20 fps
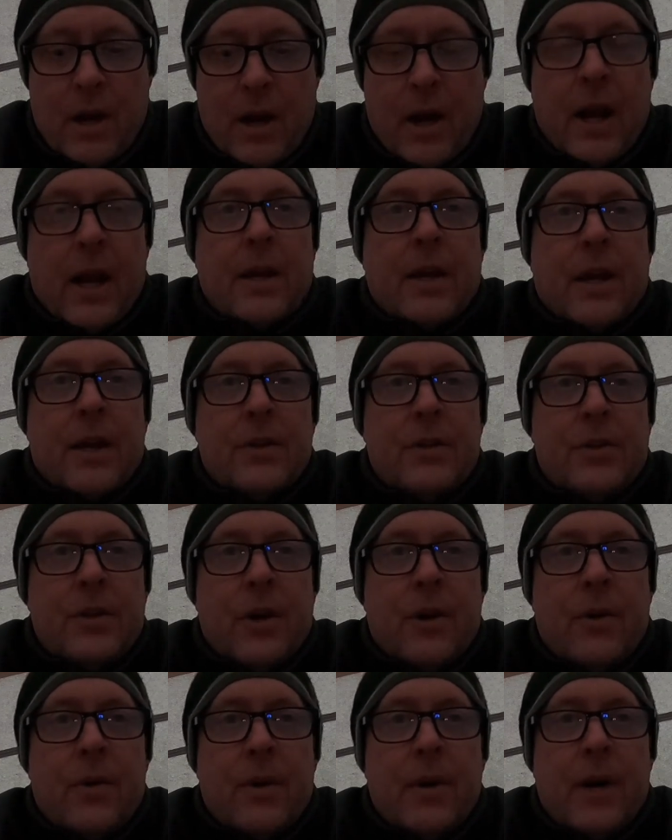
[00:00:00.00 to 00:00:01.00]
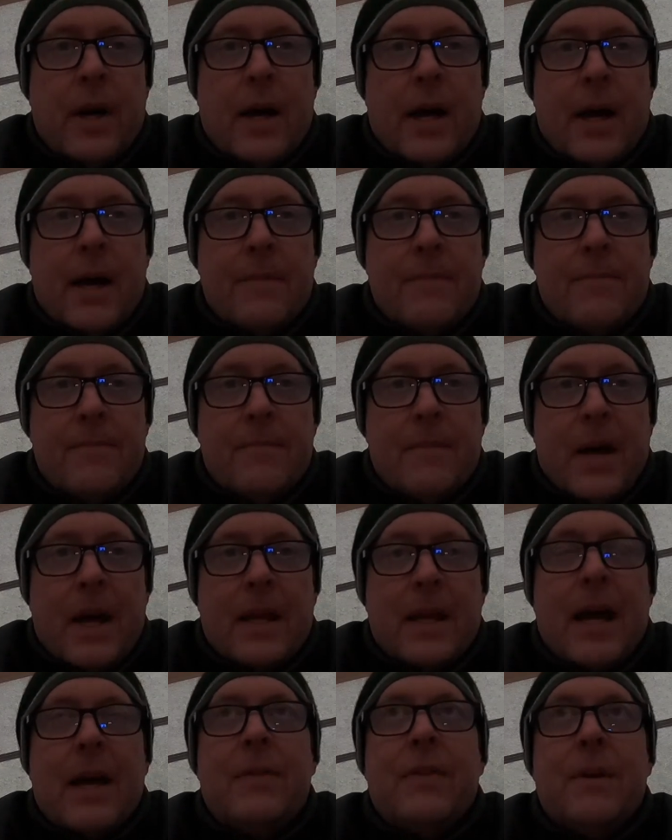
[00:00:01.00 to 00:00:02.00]
All right, guys. So I
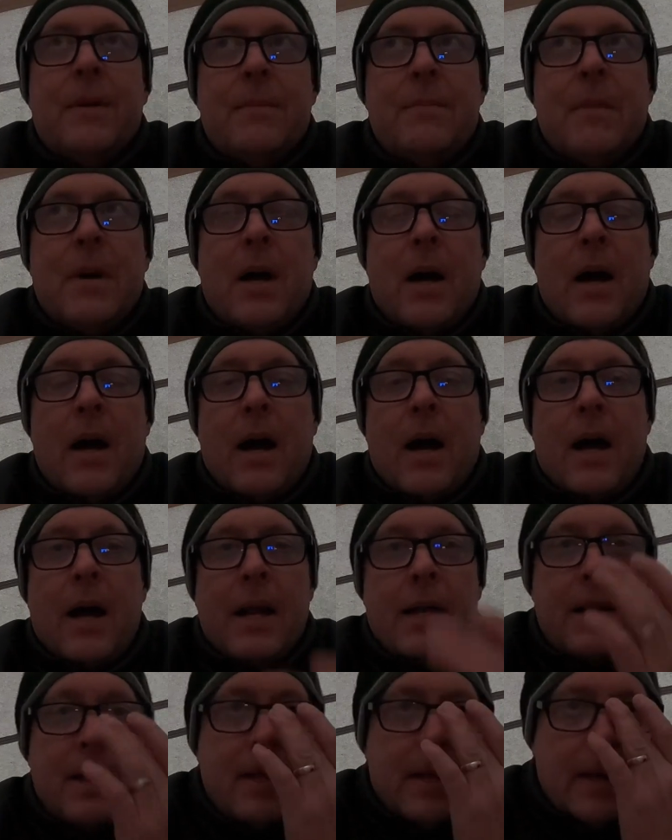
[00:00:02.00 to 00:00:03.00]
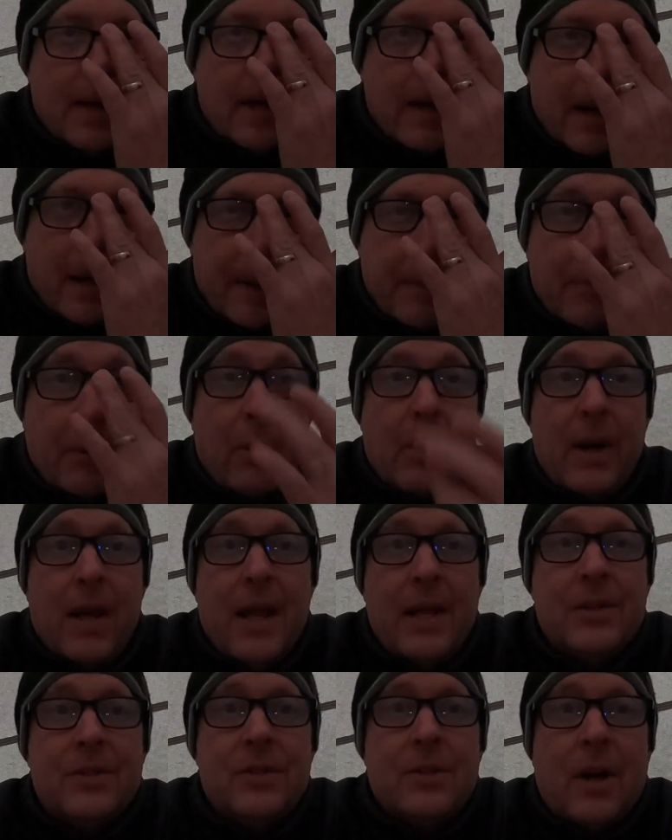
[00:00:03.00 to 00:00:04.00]
got them on port
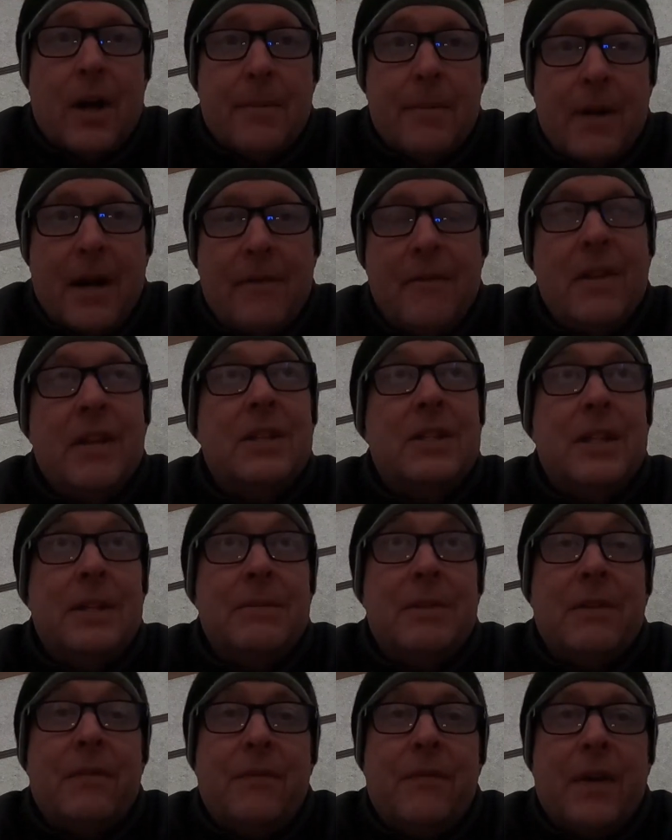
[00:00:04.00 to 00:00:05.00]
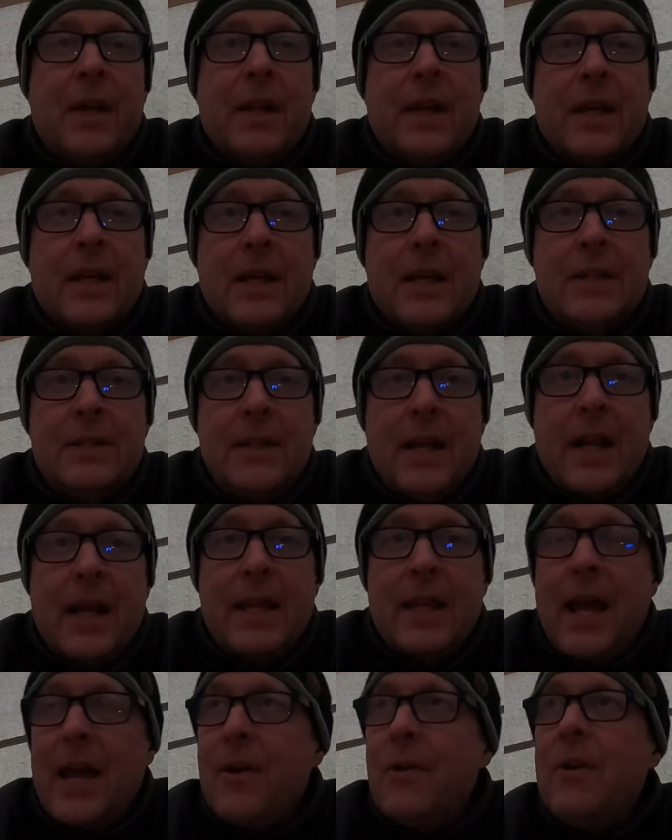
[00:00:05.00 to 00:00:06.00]
and starboard. Everything seems to fit. Like I
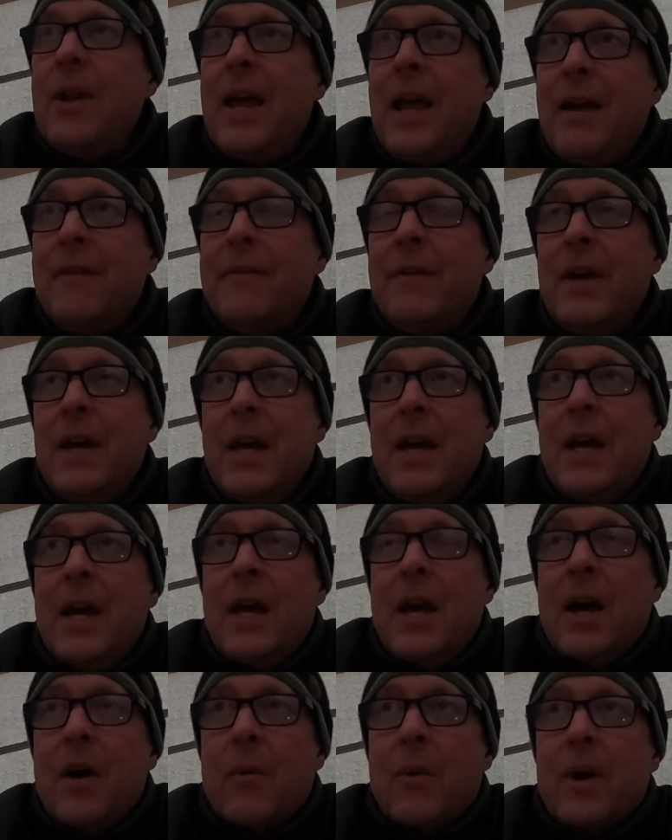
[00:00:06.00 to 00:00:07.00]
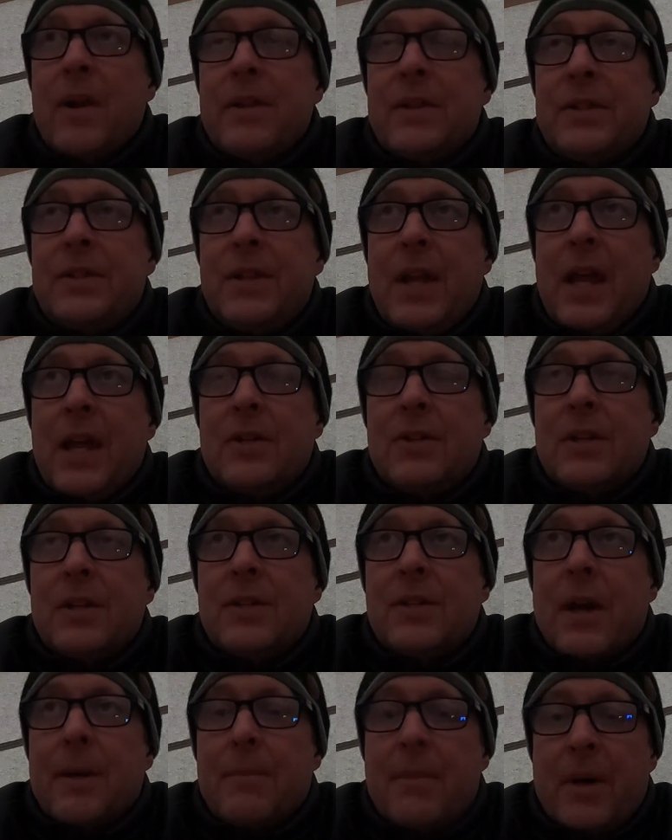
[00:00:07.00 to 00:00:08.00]
said, I don't have one of the
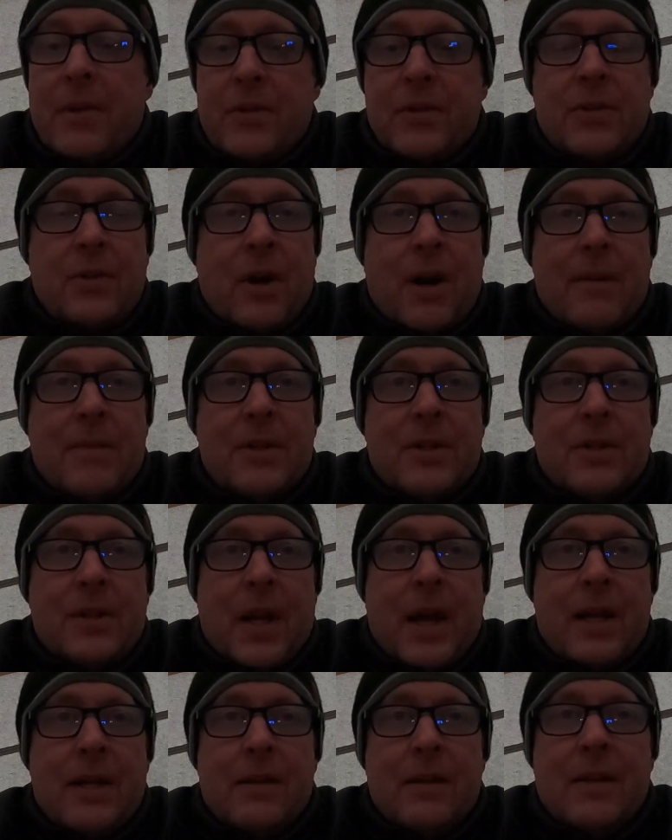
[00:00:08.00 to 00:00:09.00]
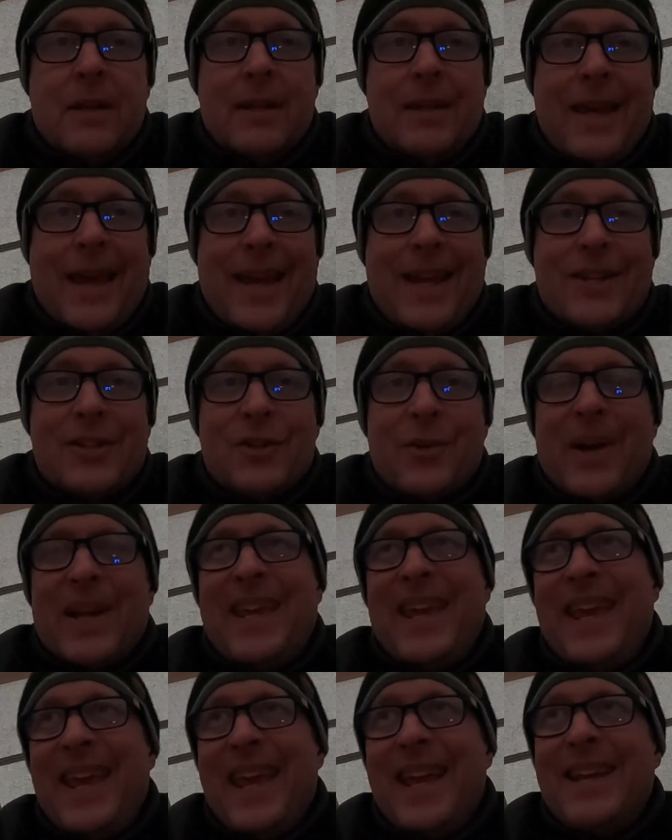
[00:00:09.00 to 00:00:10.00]
stanchions up on the starboard side near the gate, so I
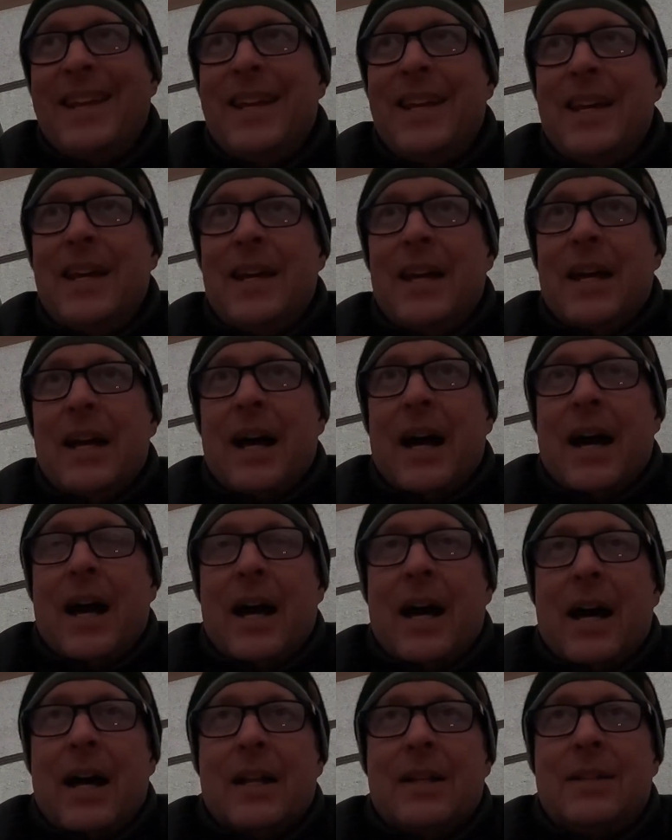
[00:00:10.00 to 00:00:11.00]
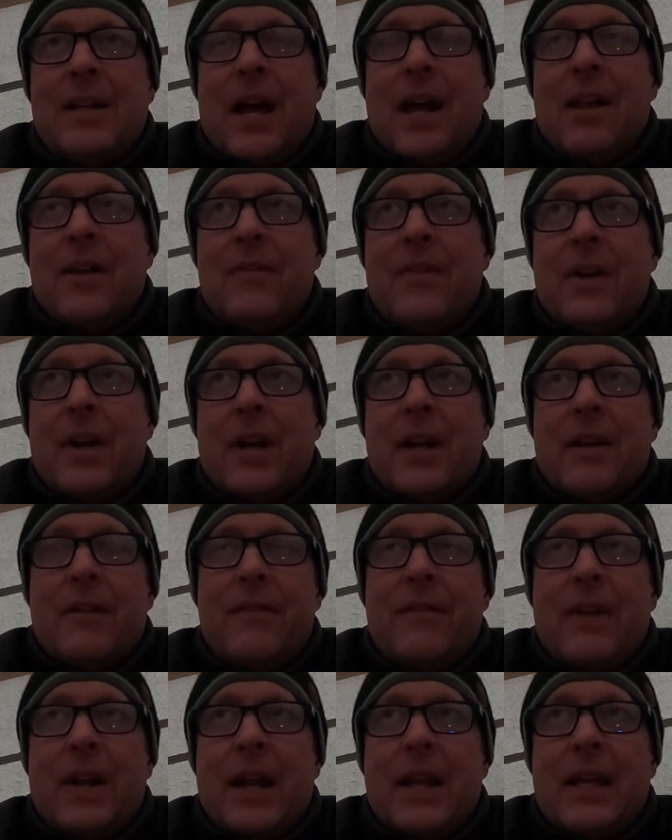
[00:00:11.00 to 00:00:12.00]
can't tell if they're going to fit.